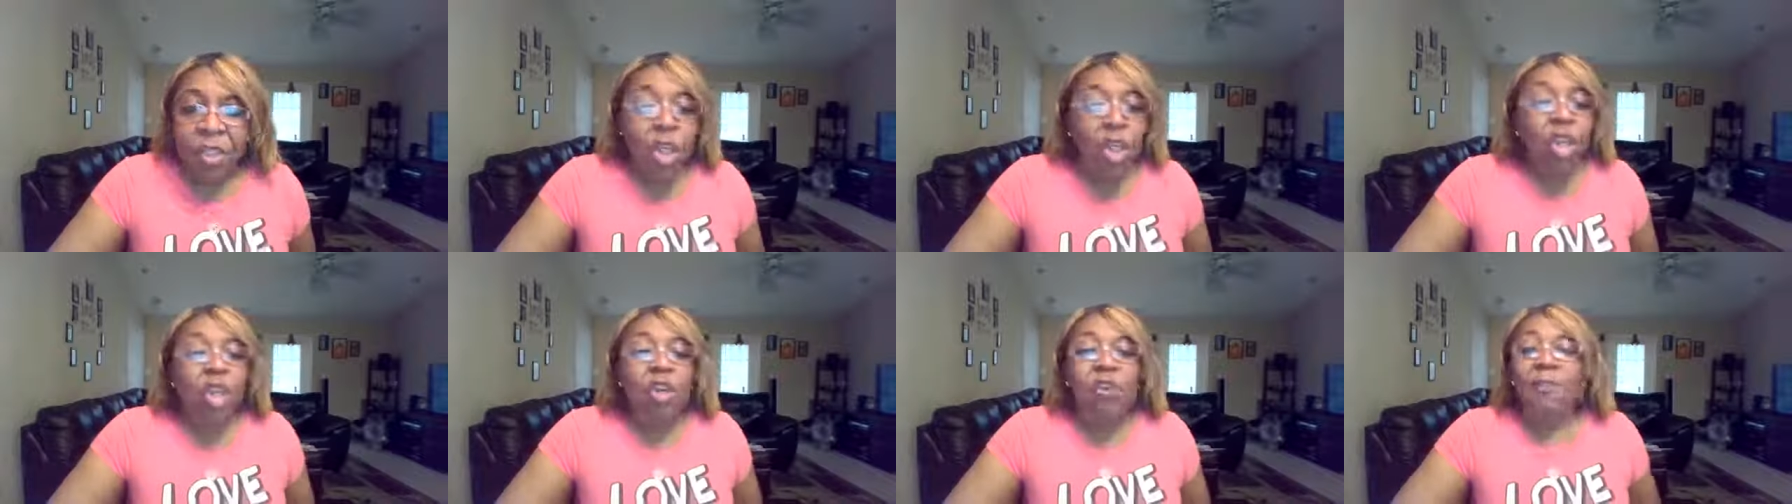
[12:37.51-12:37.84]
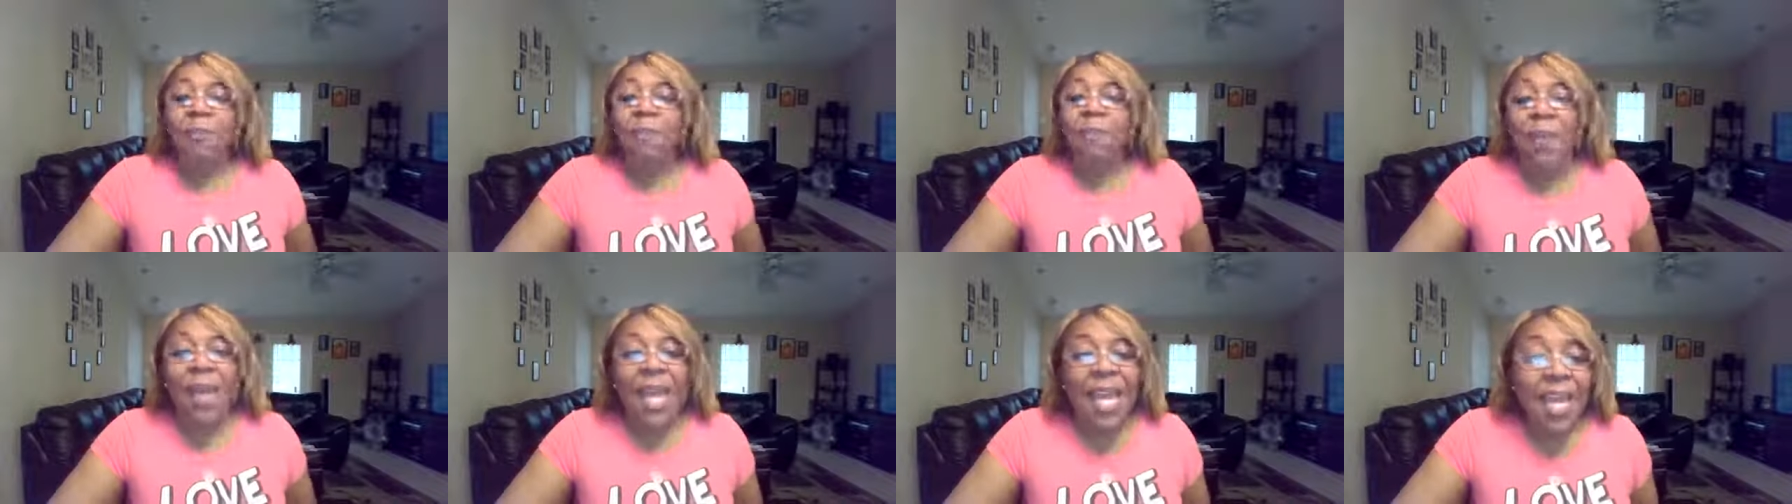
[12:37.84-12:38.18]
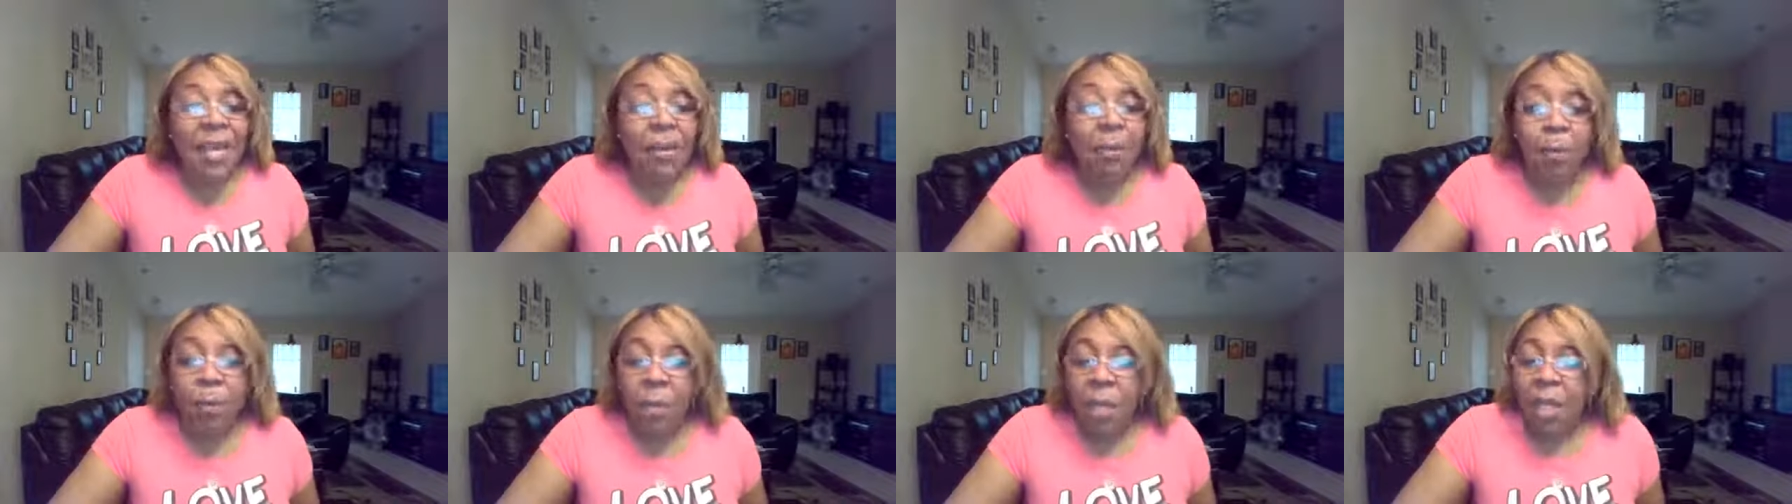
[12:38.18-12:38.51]
so you've
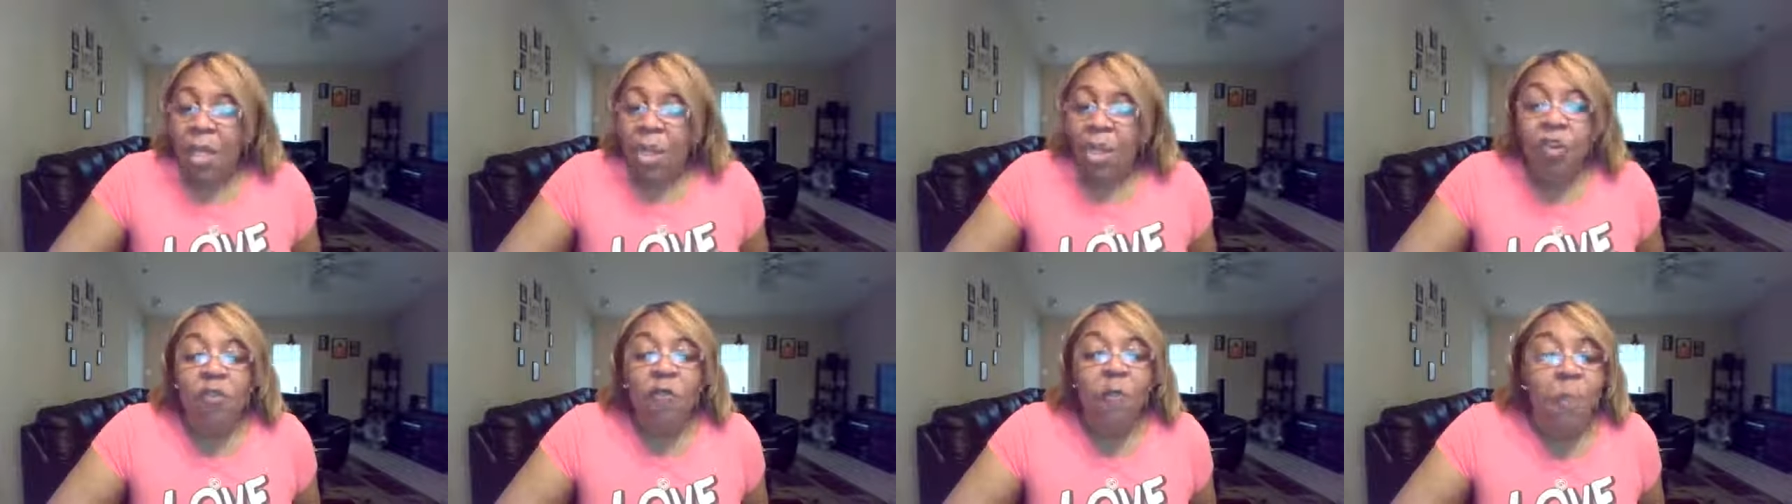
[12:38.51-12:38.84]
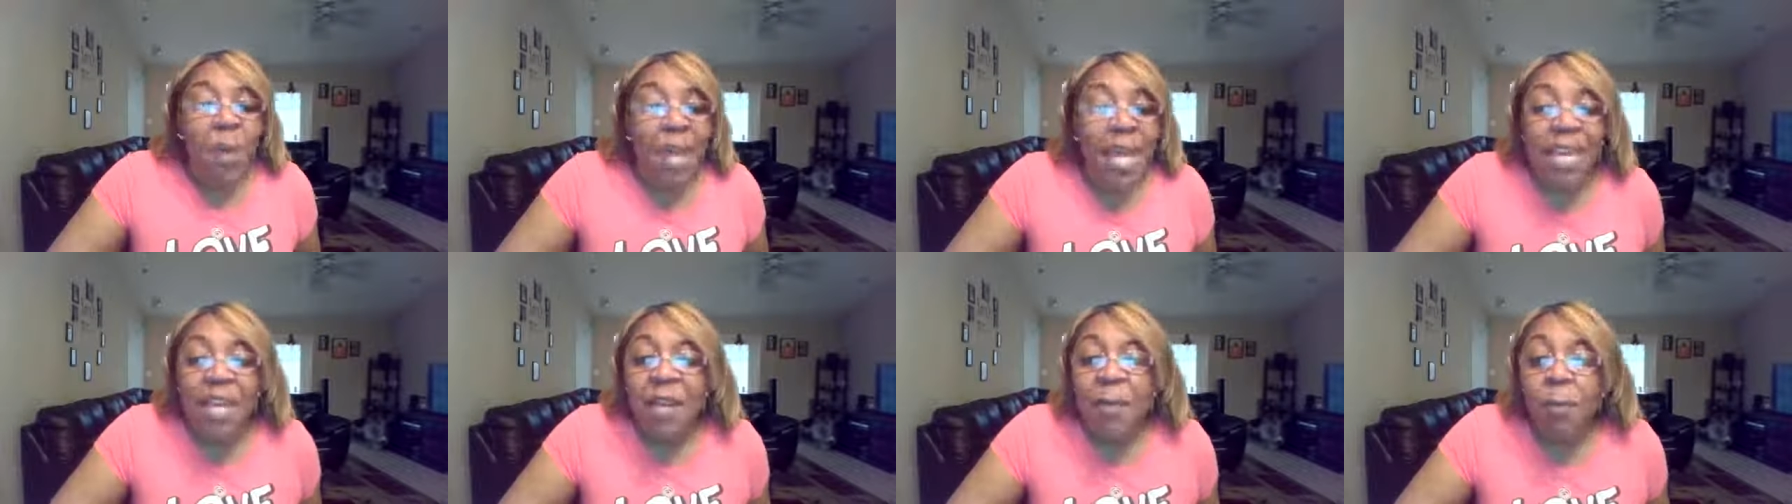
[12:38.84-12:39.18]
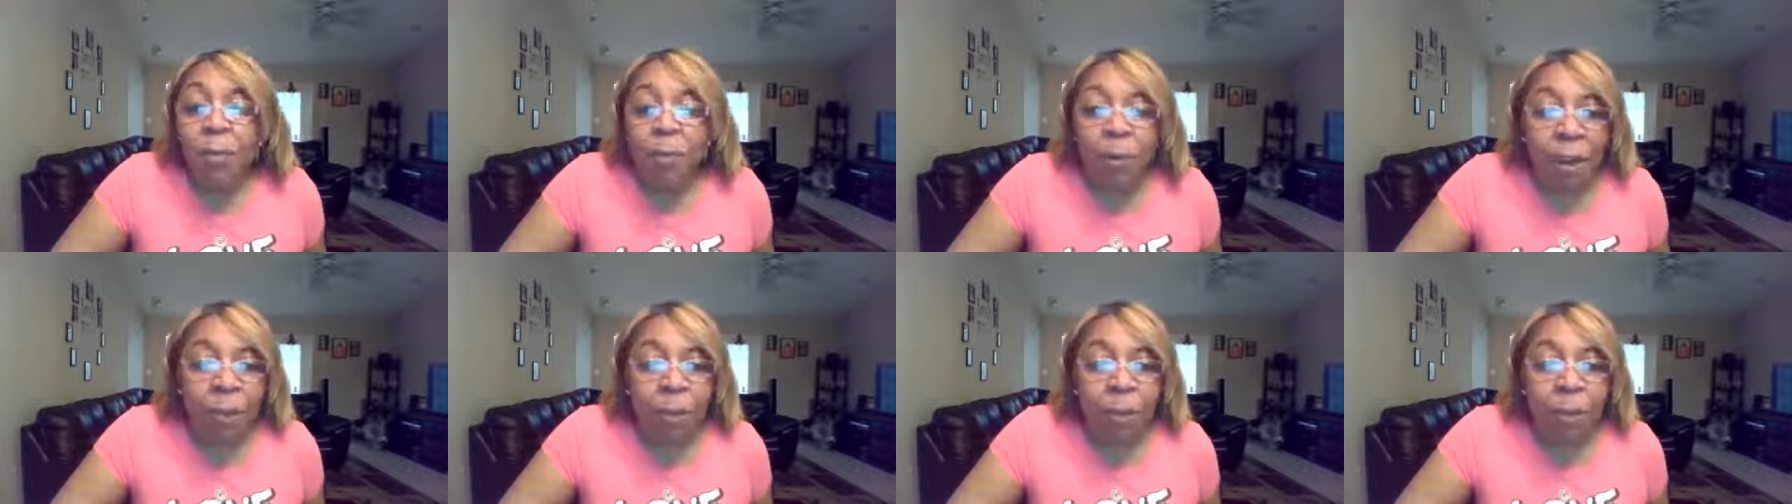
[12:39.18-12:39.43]
been you've been in